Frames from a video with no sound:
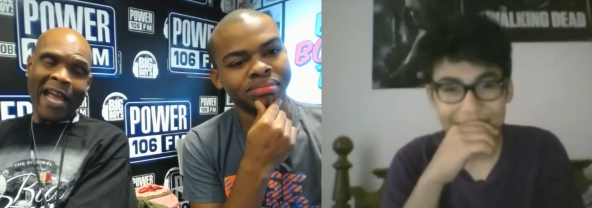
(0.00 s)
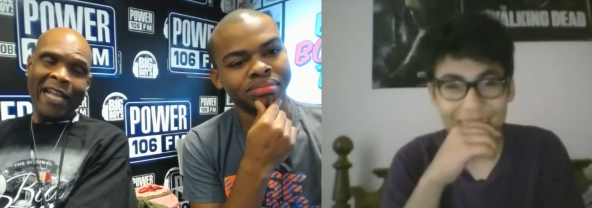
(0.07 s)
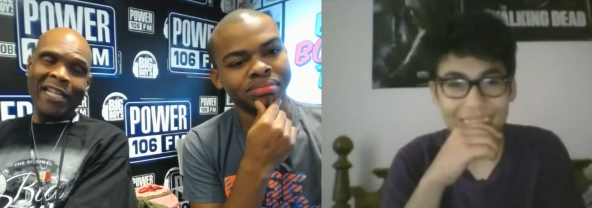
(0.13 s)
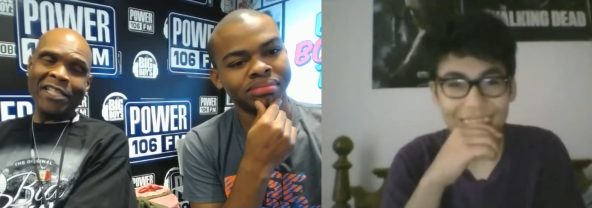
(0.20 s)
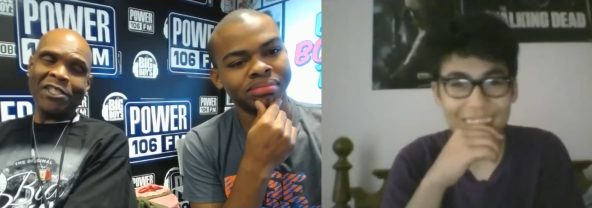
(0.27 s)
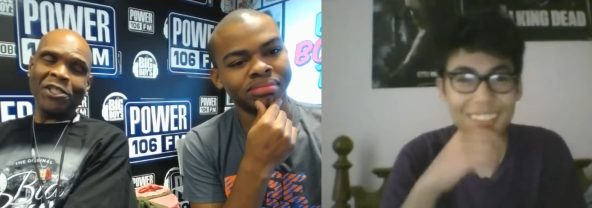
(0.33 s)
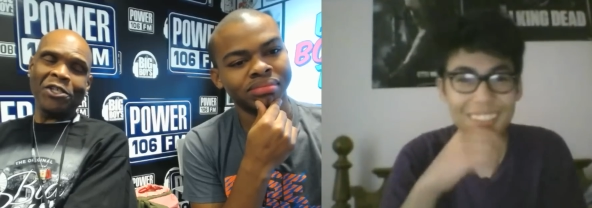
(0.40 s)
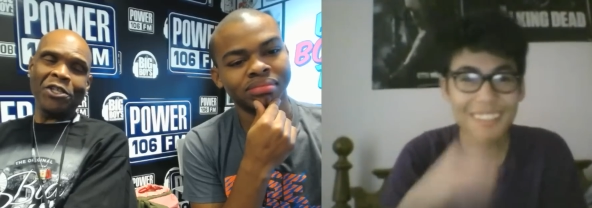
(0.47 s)

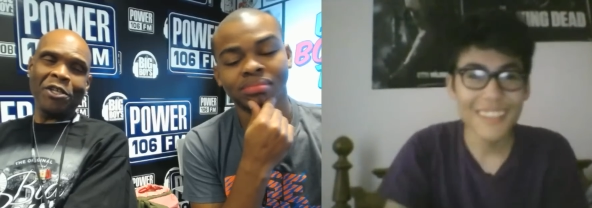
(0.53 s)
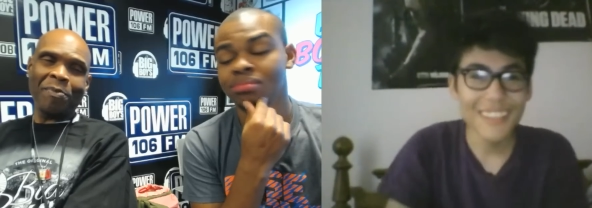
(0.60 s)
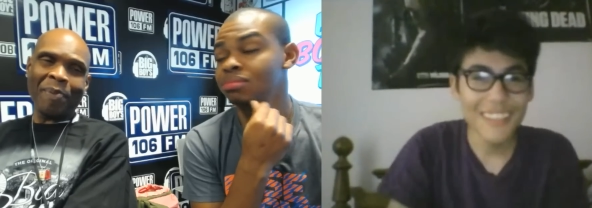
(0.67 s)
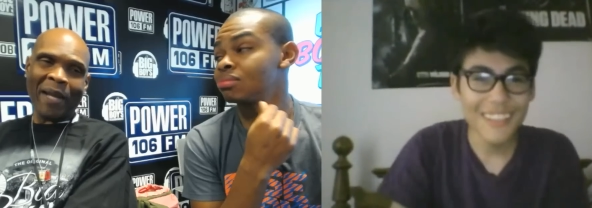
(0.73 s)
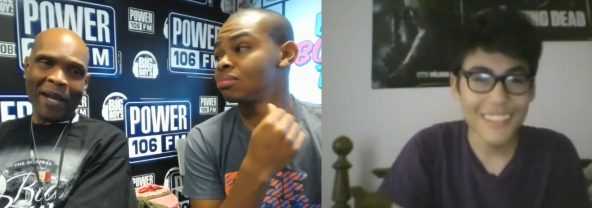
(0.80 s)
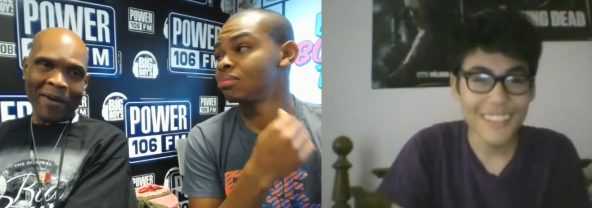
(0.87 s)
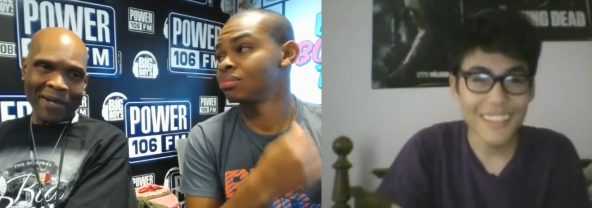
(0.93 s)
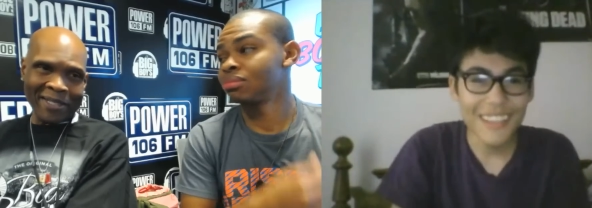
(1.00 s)
Speaker 1: And listen to your
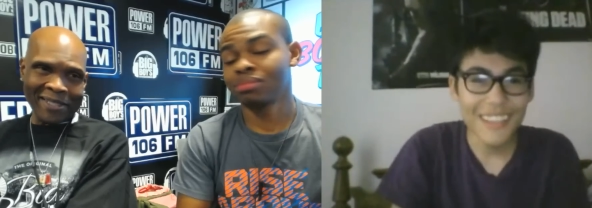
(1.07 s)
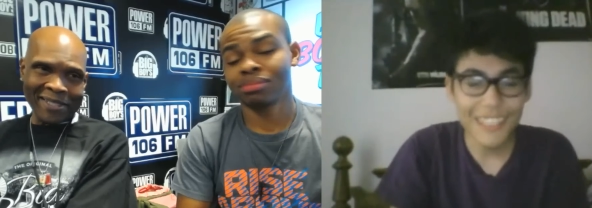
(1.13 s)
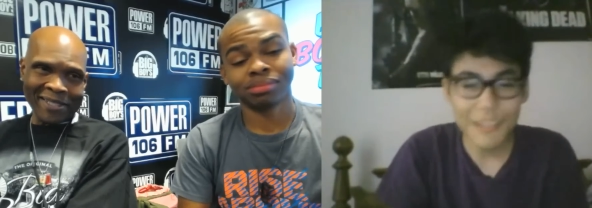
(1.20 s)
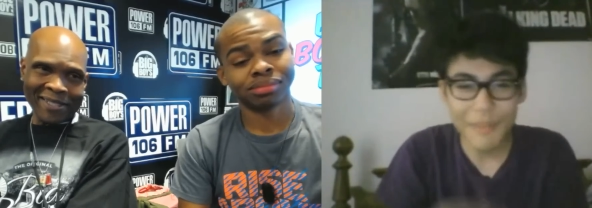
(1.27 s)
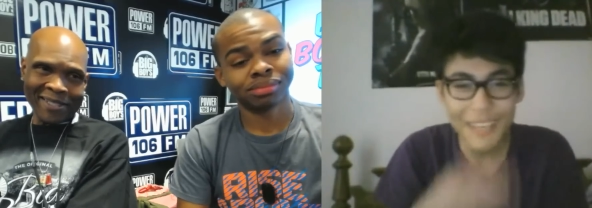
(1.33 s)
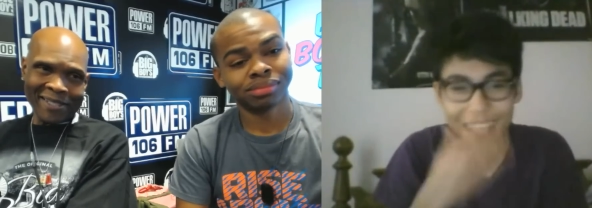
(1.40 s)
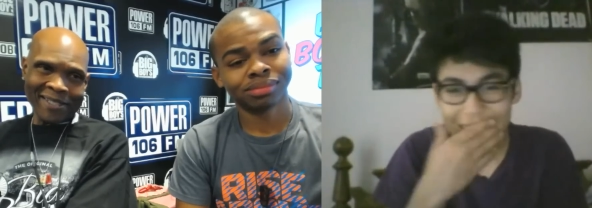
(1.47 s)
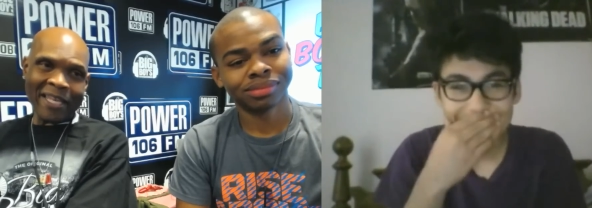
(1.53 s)
parents.
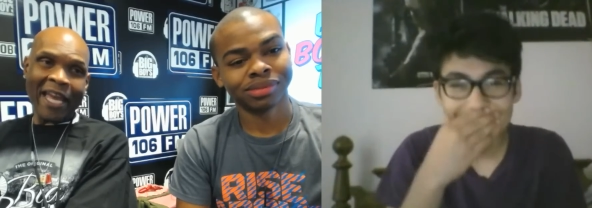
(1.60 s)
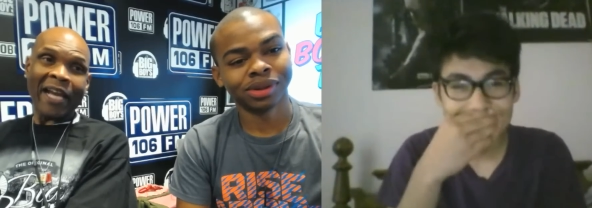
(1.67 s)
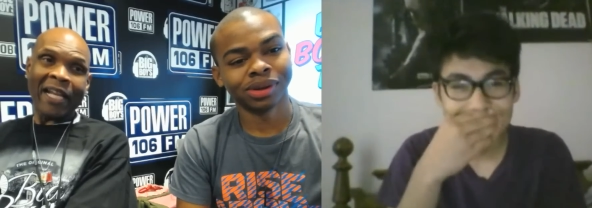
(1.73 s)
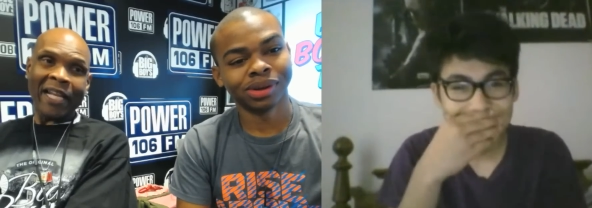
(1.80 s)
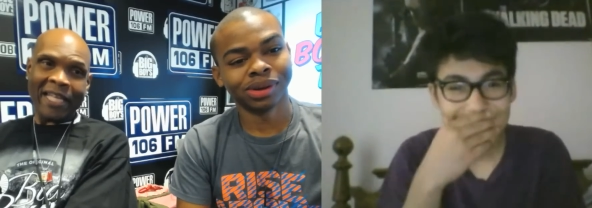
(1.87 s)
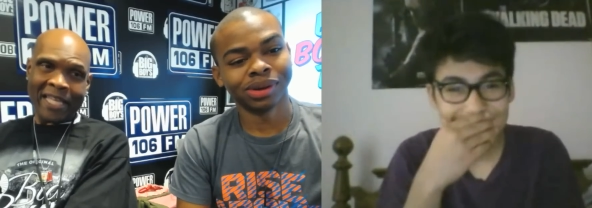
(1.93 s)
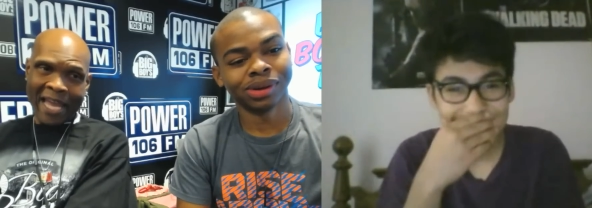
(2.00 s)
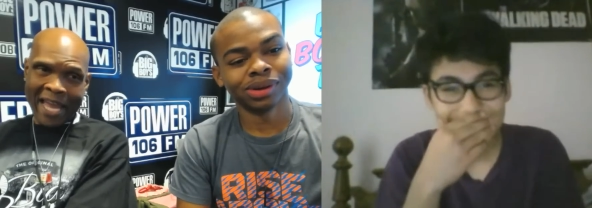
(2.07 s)
My
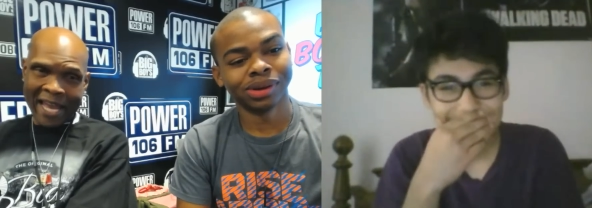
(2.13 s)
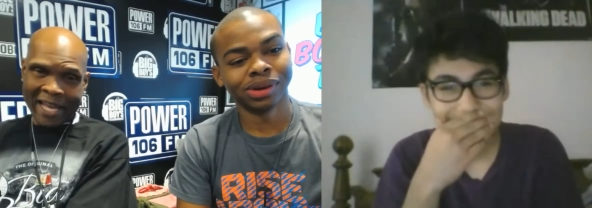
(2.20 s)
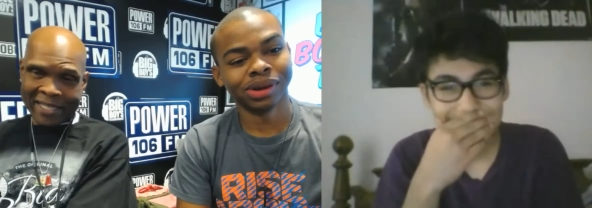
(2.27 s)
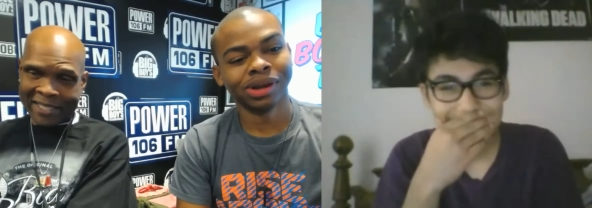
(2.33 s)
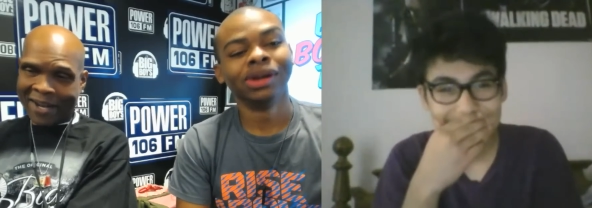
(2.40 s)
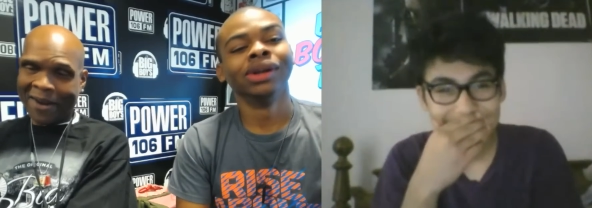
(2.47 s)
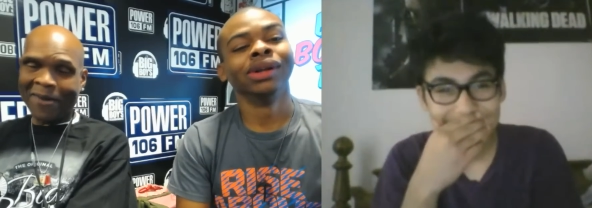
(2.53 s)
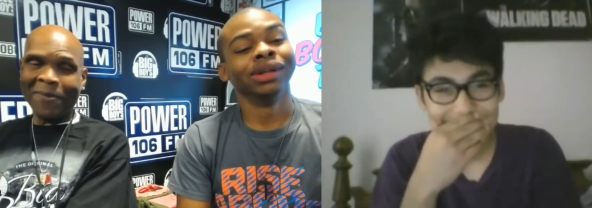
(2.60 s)
yeah, clean your
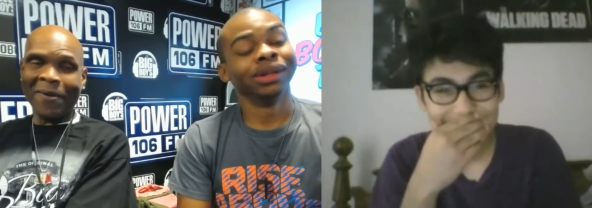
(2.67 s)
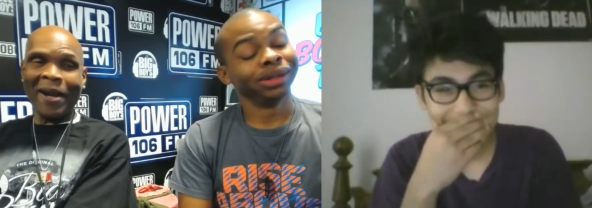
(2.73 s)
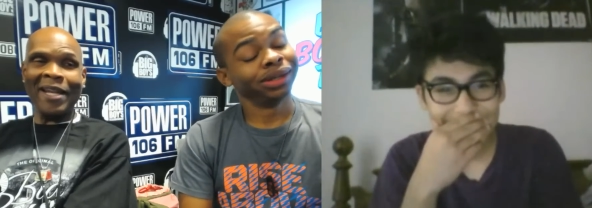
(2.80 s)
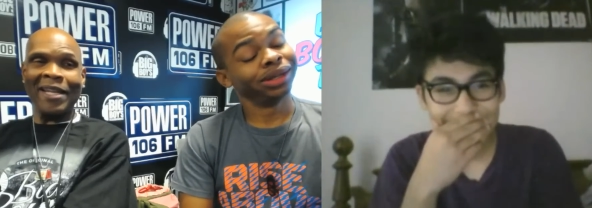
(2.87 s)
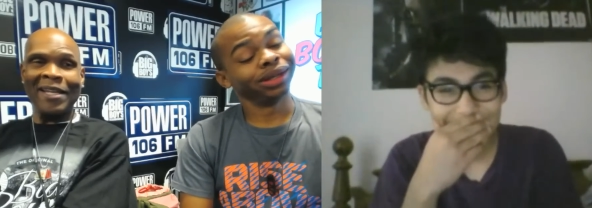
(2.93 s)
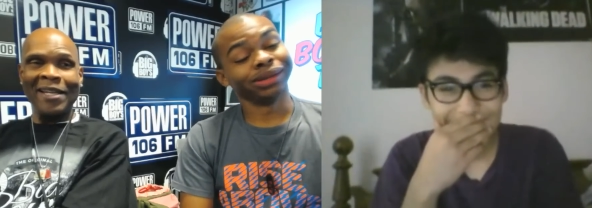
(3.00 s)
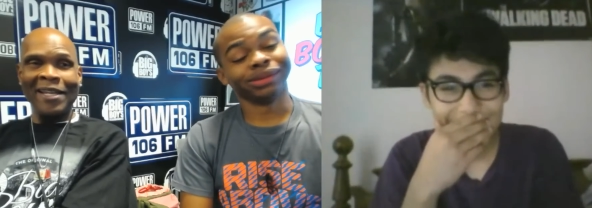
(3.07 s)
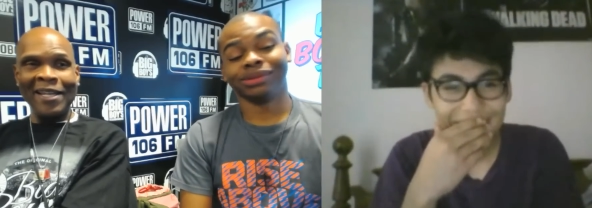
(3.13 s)
ass. All
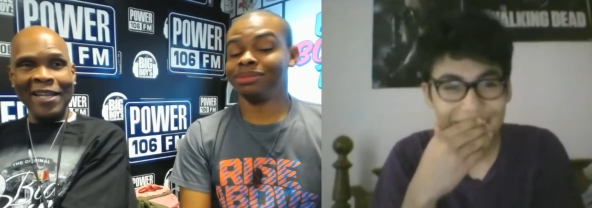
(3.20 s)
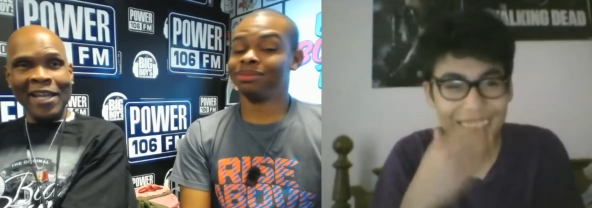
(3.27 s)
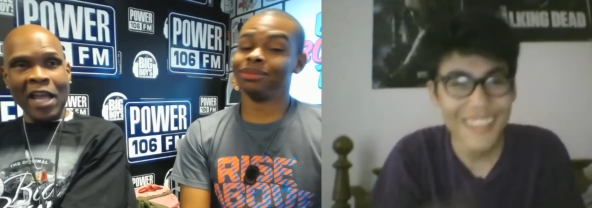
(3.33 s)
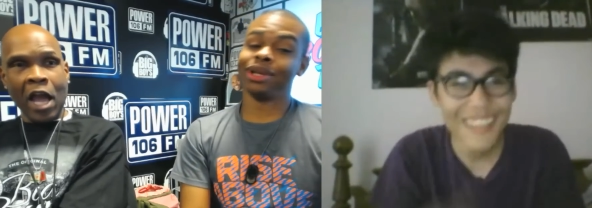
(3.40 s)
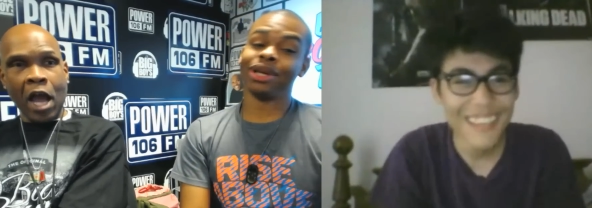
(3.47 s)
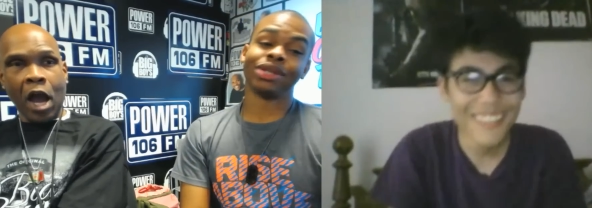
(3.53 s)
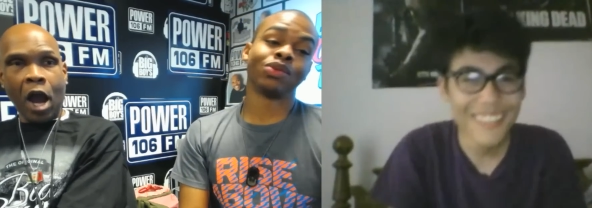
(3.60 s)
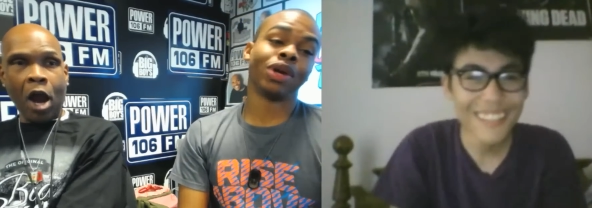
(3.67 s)
righty.
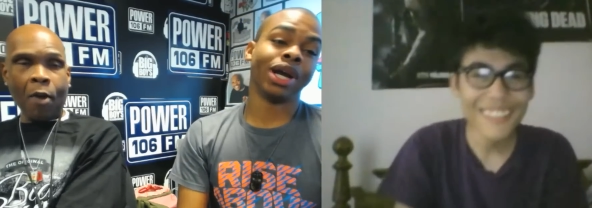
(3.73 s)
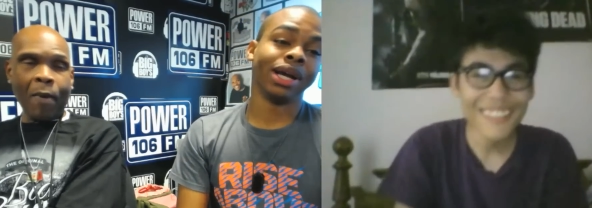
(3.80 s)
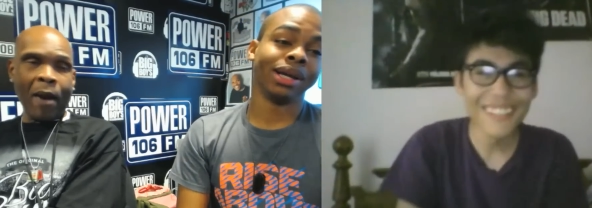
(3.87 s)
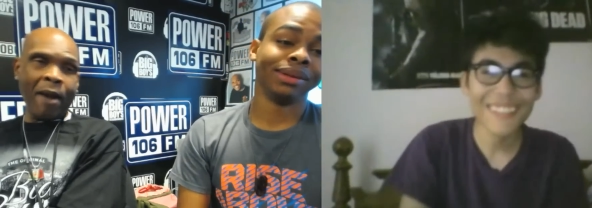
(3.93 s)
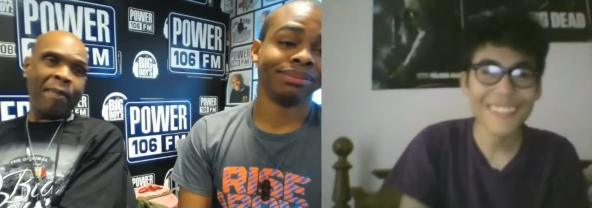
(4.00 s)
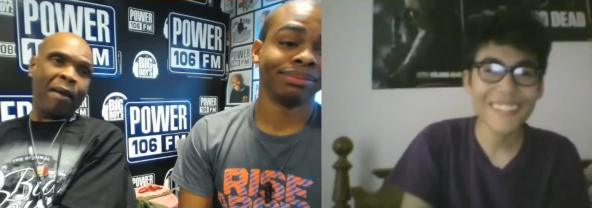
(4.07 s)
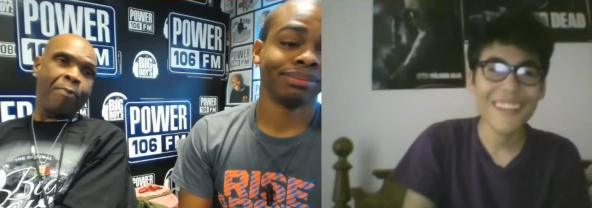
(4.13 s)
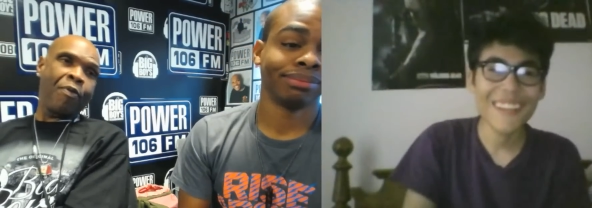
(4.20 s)
That's All
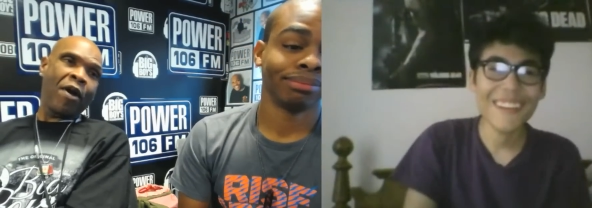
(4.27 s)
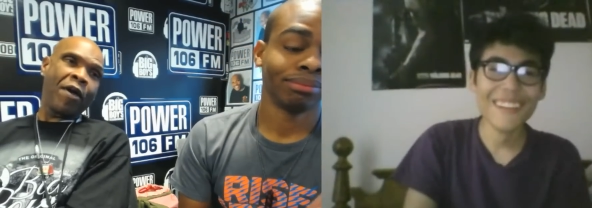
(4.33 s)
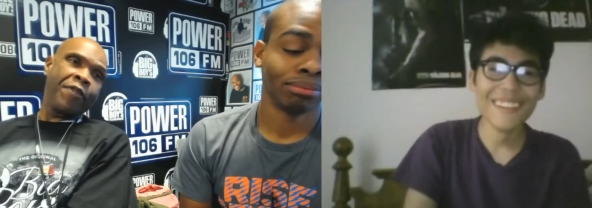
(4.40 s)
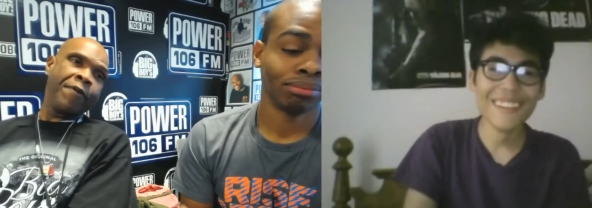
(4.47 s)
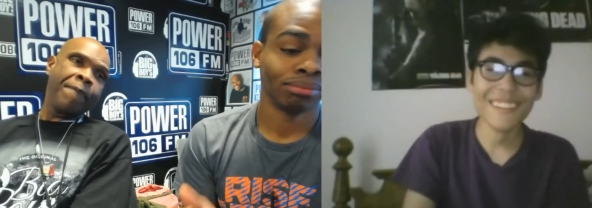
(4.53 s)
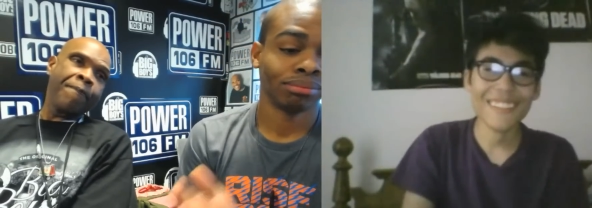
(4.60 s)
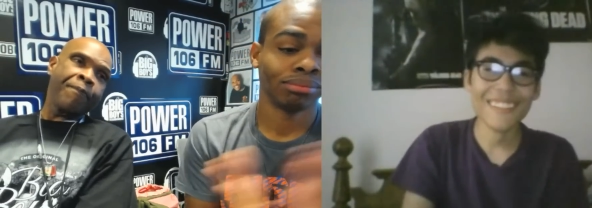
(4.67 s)
right, my brother.